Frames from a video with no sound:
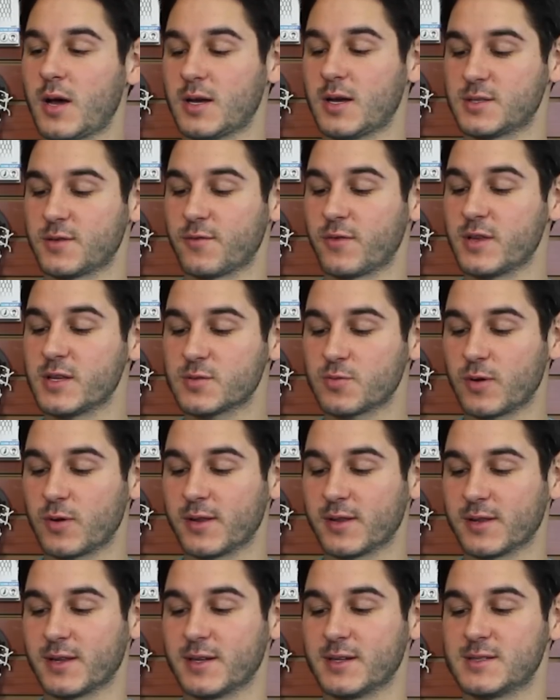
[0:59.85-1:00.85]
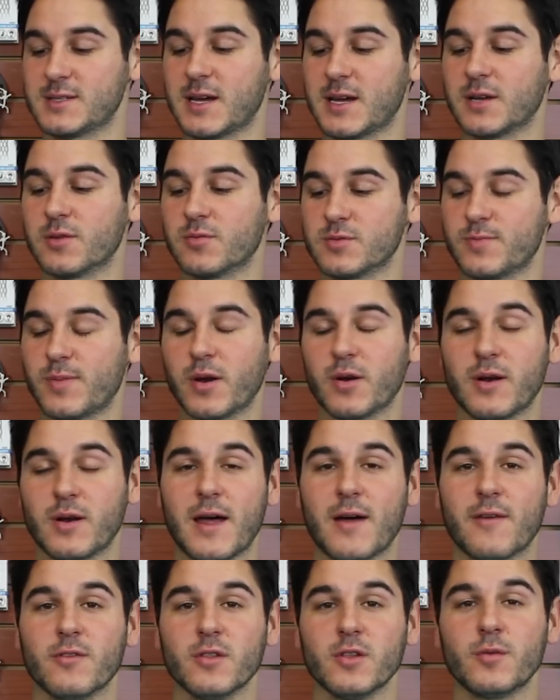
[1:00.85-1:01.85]
Uh, so for this one, I think they decided it was better to
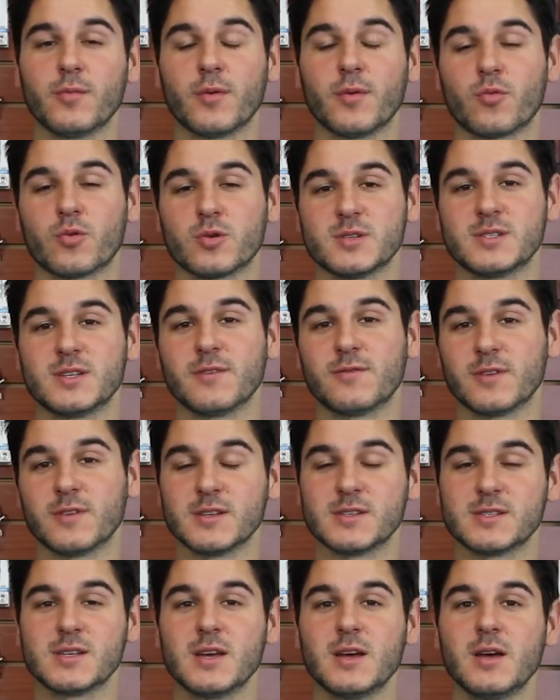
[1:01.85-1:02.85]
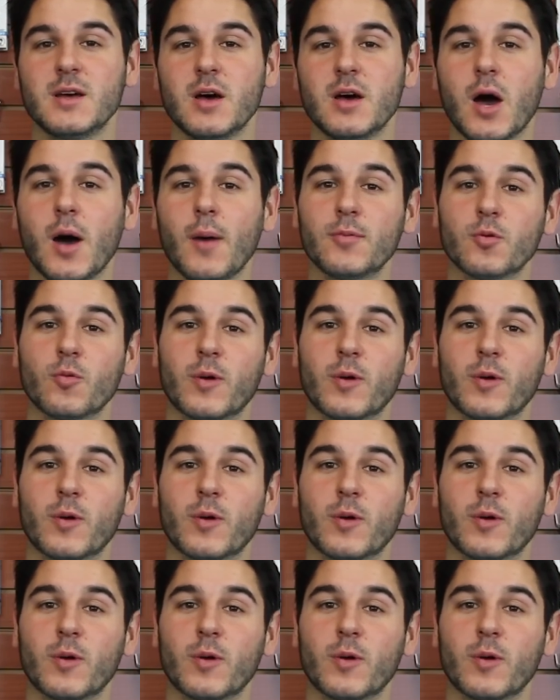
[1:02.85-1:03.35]
have a little bit more stiffness, up the